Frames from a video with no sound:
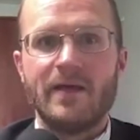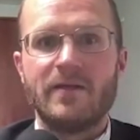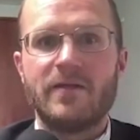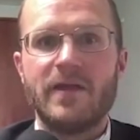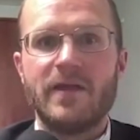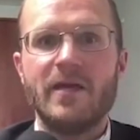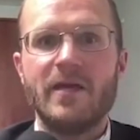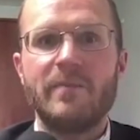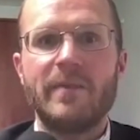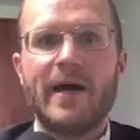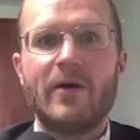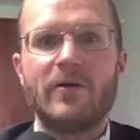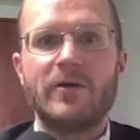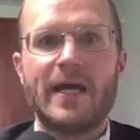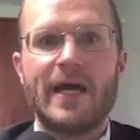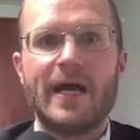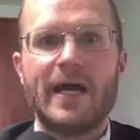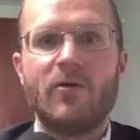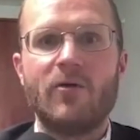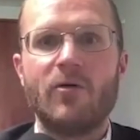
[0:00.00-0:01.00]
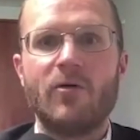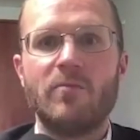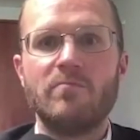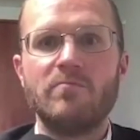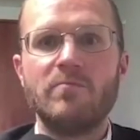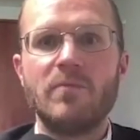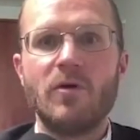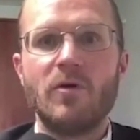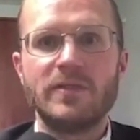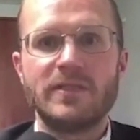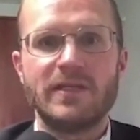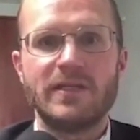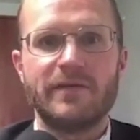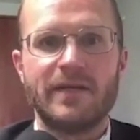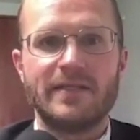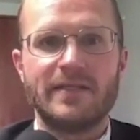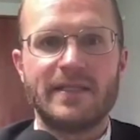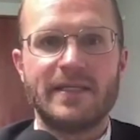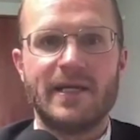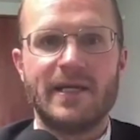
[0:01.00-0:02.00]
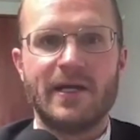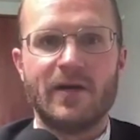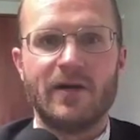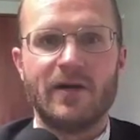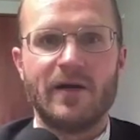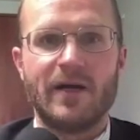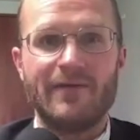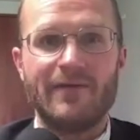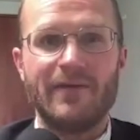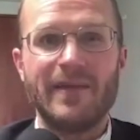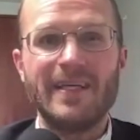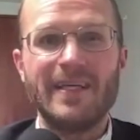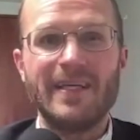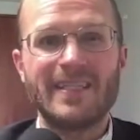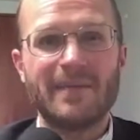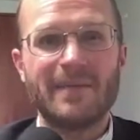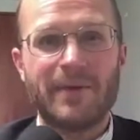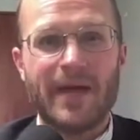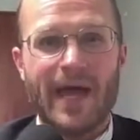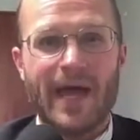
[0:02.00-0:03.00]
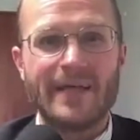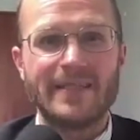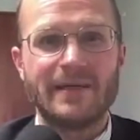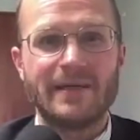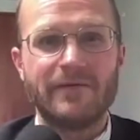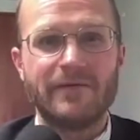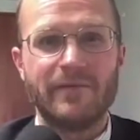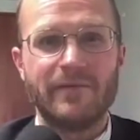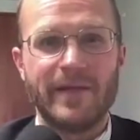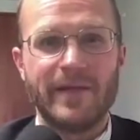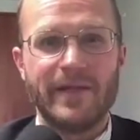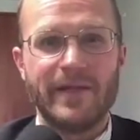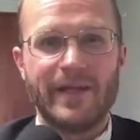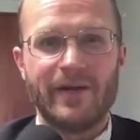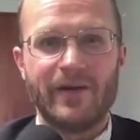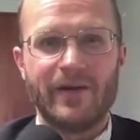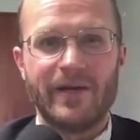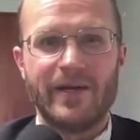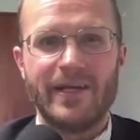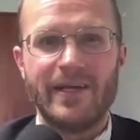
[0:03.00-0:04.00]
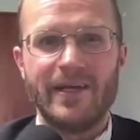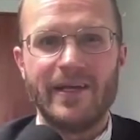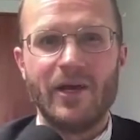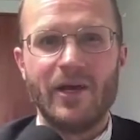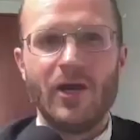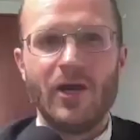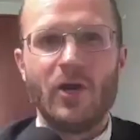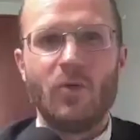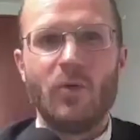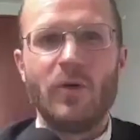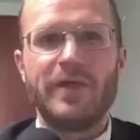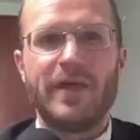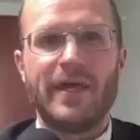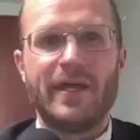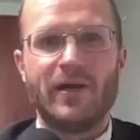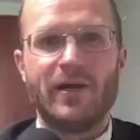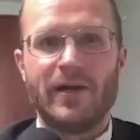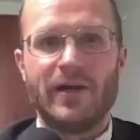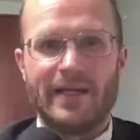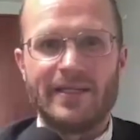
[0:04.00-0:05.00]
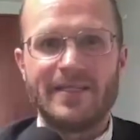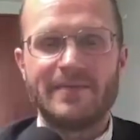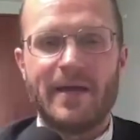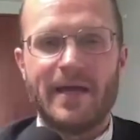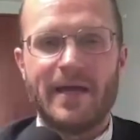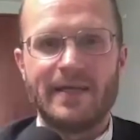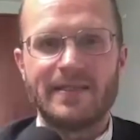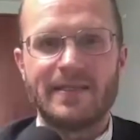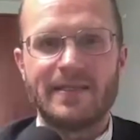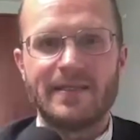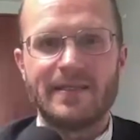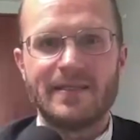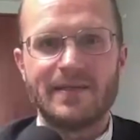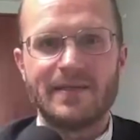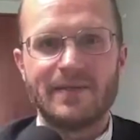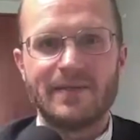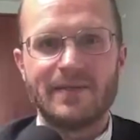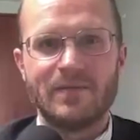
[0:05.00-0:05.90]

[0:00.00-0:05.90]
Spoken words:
Think about how most of us here have at least a passing familiarity with internet spaces.